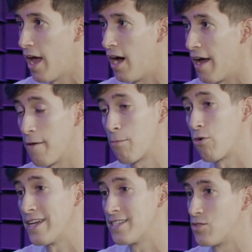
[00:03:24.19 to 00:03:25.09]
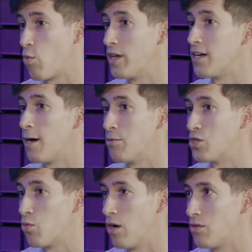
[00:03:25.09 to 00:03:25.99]
uh, and the prices went up
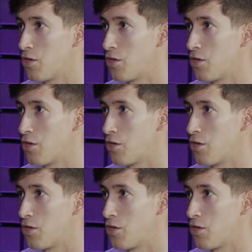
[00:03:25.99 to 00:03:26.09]
as well.